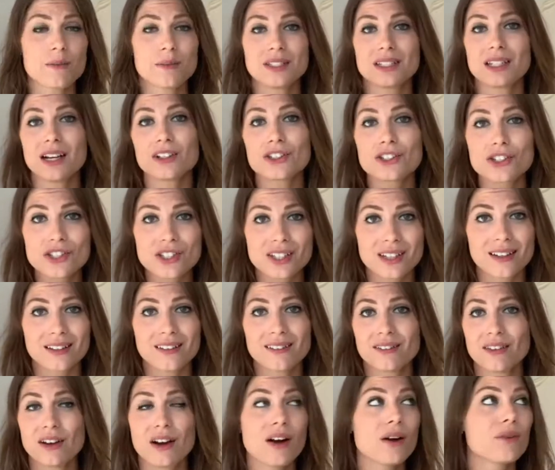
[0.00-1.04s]
been touched in,
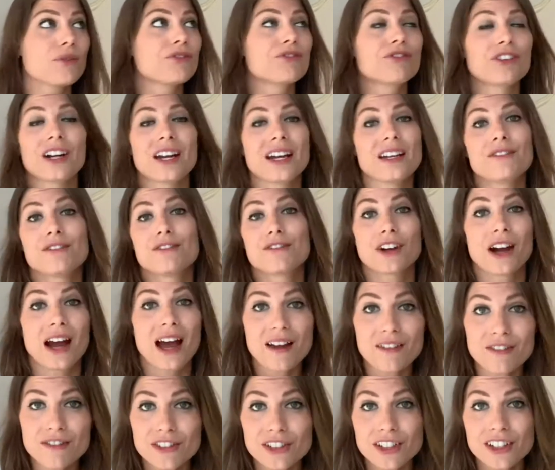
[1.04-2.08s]
in
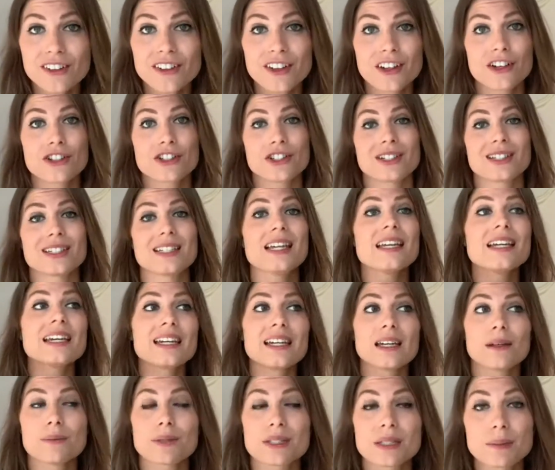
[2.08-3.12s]
forever, that are just taking
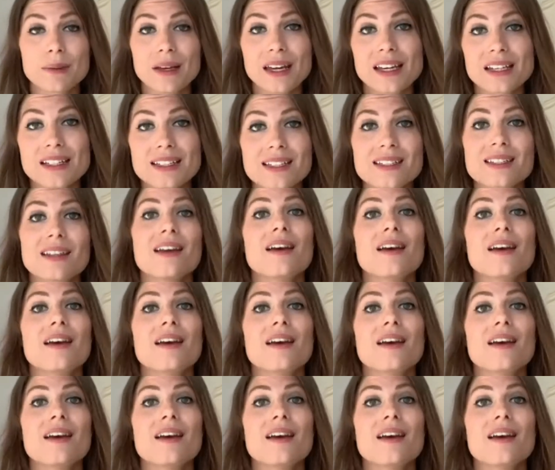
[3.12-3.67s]
up space?